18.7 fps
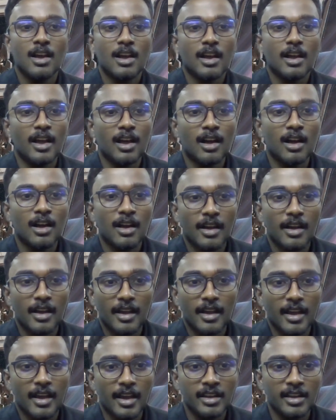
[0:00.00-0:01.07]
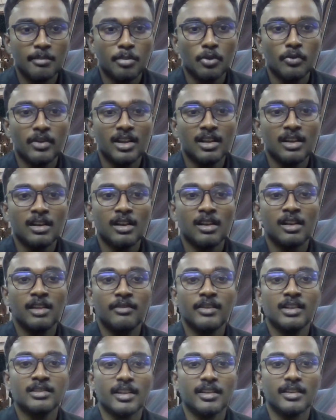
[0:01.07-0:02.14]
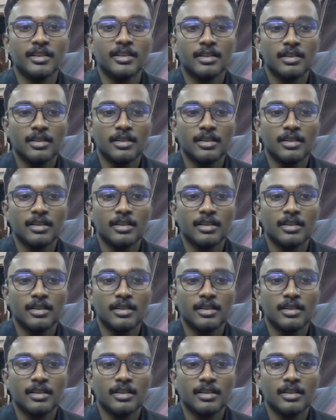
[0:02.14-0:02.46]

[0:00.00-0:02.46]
and improving living standard.